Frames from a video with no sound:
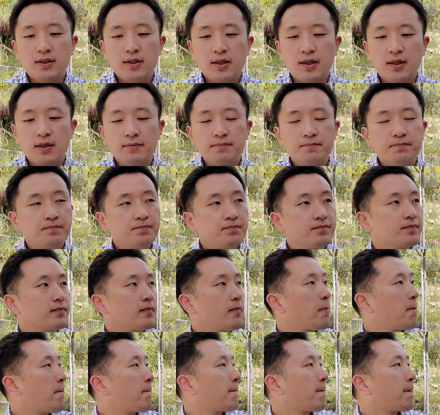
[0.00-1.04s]

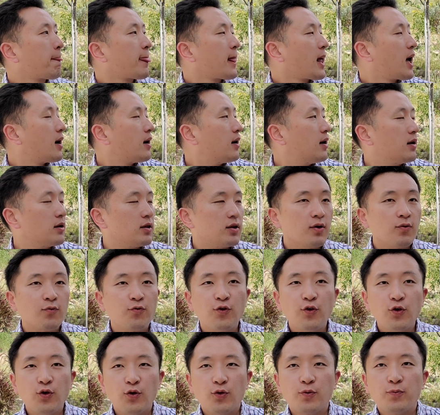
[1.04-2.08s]
on the
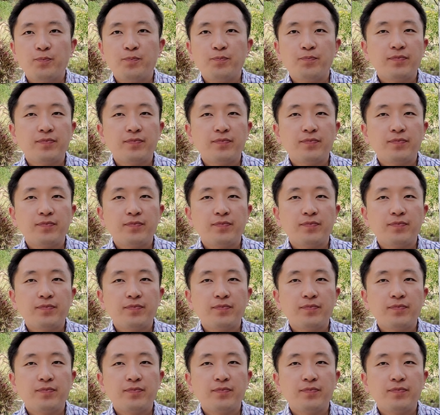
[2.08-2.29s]
view.